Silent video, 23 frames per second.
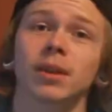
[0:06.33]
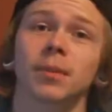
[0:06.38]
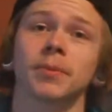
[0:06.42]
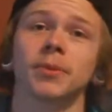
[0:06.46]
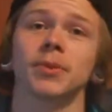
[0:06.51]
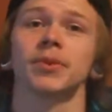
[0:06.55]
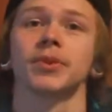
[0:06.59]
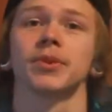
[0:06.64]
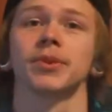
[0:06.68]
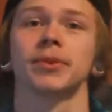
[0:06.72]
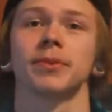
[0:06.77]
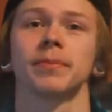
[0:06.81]

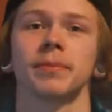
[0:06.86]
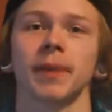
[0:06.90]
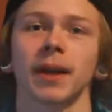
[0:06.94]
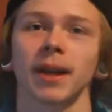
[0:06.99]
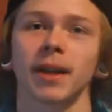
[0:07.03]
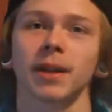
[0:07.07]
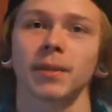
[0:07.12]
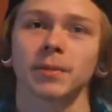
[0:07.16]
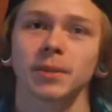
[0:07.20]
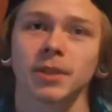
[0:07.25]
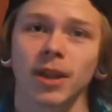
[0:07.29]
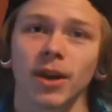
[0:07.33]
YouTube? My
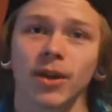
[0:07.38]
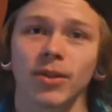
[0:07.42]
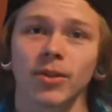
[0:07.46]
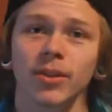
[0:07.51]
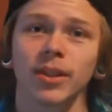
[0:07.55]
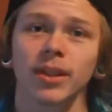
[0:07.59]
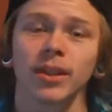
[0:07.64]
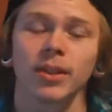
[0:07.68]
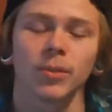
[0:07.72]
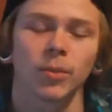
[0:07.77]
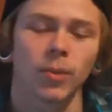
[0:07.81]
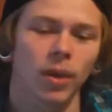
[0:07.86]
name's
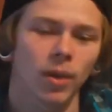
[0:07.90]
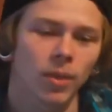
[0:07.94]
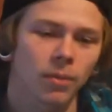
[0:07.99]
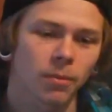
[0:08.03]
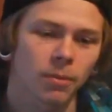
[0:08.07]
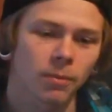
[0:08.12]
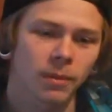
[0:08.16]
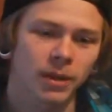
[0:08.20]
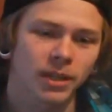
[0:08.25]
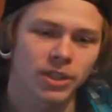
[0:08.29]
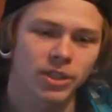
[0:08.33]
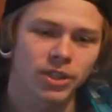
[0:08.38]
Cody. Welcome to
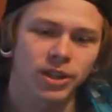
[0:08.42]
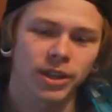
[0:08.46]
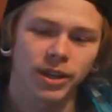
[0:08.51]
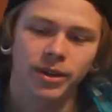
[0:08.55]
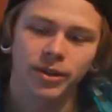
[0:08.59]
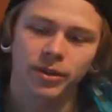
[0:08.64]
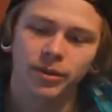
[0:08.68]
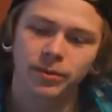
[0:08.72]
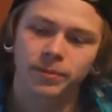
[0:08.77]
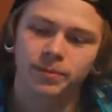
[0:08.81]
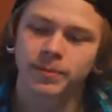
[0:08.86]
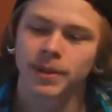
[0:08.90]
my
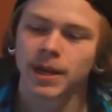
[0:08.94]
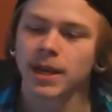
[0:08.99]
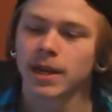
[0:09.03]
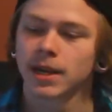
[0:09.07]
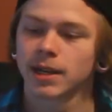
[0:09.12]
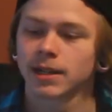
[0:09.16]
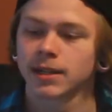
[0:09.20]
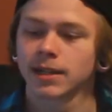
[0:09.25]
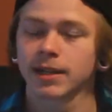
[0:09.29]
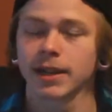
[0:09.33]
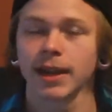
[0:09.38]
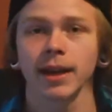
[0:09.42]
channel.
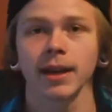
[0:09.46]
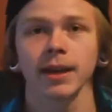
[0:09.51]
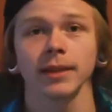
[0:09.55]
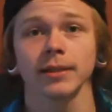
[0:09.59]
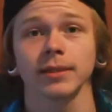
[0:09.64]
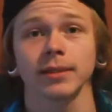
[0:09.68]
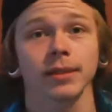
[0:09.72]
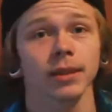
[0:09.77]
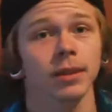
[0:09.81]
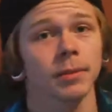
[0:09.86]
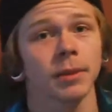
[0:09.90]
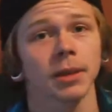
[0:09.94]
Today is
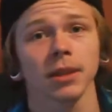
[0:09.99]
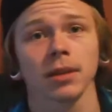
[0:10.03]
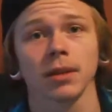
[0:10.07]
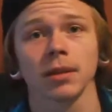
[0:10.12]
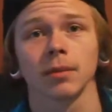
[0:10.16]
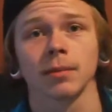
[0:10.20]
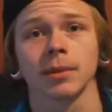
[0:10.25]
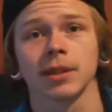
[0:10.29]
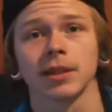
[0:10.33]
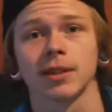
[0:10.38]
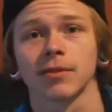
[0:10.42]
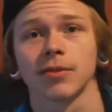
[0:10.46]
going to be a little
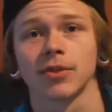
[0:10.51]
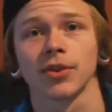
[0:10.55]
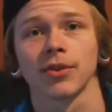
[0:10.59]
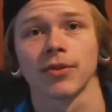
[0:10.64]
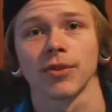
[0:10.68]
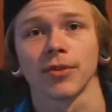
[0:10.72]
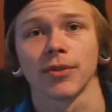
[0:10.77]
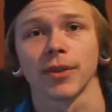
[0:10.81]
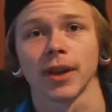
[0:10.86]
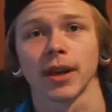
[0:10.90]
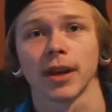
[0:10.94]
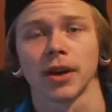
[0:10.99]
bit different of a
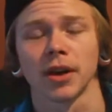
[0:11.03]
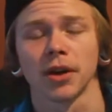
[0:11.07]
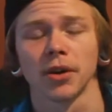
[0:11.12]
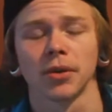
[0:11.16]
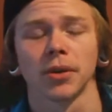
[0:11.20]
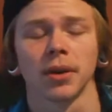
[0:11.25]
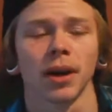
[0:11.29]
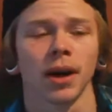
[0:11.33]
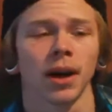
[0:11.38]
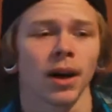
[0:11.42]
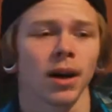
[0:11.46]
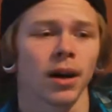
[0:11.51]
video.
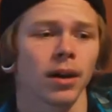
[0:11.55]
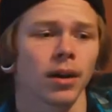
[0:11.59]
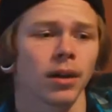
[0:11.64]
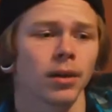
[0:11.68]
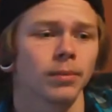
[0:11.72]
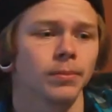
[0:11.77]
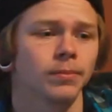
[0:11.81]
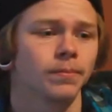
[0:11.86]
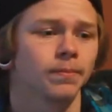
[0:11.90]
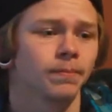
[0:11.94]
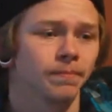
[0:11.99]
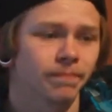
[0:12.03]

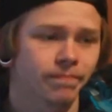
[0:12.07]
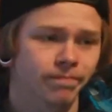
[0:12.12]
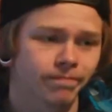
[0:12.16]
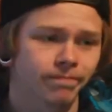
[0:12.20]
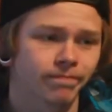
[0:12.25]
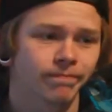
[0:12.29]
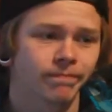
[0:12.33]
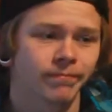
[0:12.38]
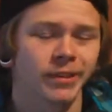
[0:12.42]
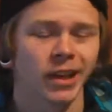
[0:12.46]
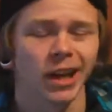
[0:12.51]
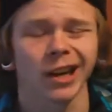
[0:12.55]
Not
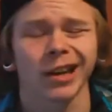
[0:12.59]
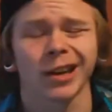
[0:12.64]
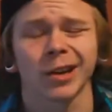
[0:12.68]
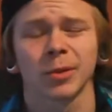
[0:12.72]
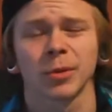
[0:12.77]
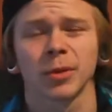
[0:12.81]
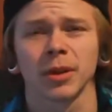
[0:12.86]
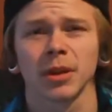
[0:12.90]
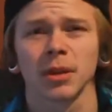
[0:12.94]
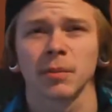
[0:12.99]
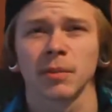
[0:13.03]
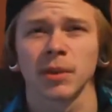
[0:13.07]
going to
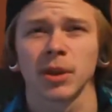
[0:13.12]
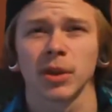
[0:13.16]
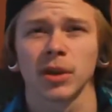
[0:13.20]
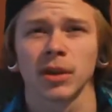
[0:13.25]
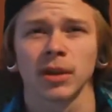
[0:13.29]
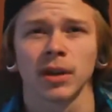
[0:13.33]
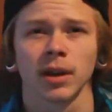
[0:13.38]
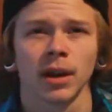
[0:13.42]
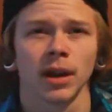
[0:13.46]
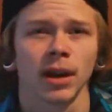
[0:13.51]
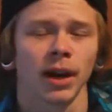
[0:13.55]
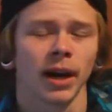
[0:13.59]
really be
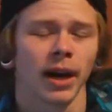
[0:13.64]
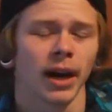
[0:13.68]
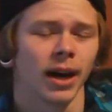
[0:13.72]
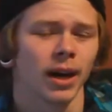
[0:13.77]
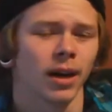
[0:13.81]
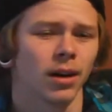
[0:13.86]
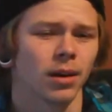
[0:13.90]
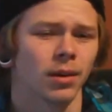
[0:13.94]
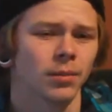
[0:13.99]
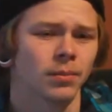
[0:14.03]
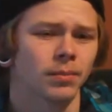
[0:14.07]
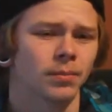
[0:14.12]

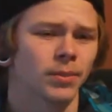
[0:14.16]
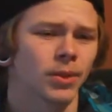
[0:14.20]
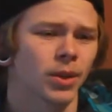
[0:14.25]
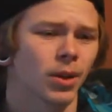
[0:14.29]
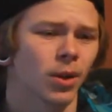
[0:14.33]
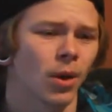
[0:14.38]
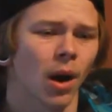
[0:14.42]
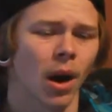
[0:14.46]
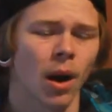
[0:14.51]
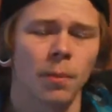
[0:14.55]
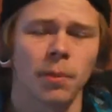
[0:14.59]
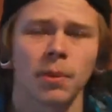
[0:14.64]

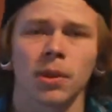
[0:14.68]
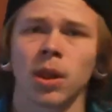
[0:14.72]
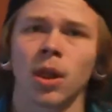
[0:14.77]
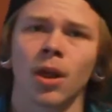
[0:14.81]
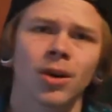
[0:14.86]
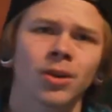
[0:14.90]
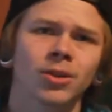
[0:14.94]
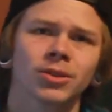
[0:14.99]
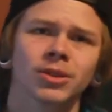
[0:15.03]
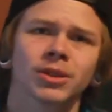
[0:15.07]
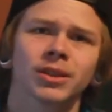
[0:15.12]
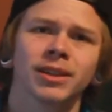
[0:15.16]
up
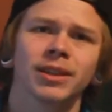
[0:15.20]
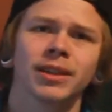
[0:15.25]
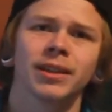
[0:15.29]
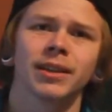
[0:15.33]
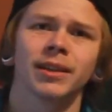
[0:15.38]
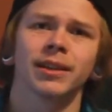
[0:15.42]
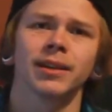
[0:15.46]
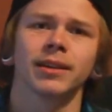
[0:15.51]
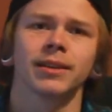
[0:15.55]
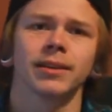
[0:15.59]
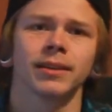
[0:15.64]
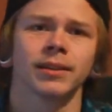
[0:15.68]

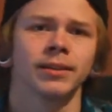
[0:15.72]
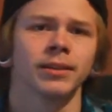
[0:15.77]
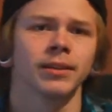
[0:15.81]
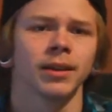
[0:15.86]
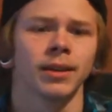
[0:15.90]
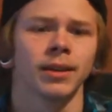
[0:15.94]
closing and